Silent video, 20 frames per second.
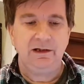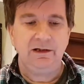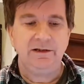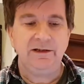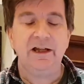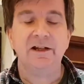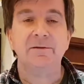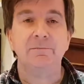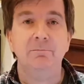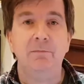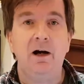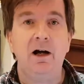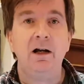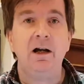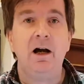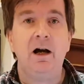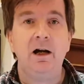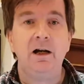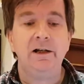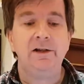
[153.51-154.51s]
Yet my
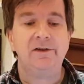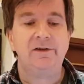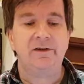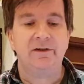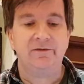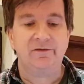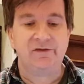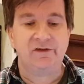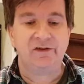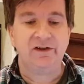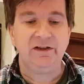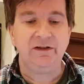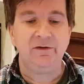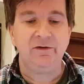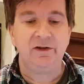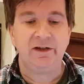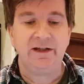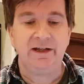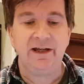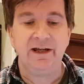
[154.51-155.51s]
eyes have seen
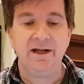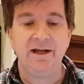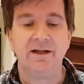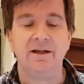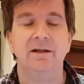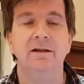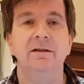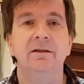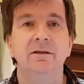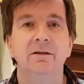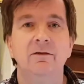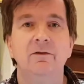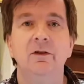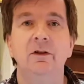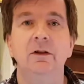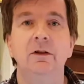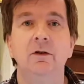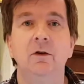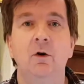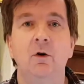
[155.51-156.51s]
the King, the
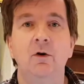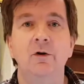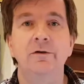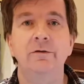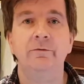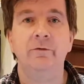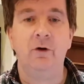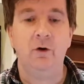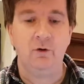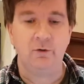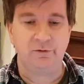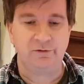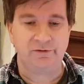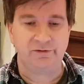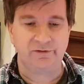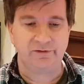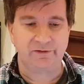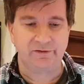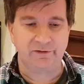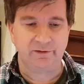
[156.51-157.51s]
Lord of
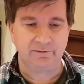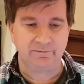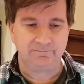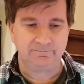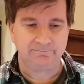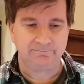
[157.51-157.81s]
hosts."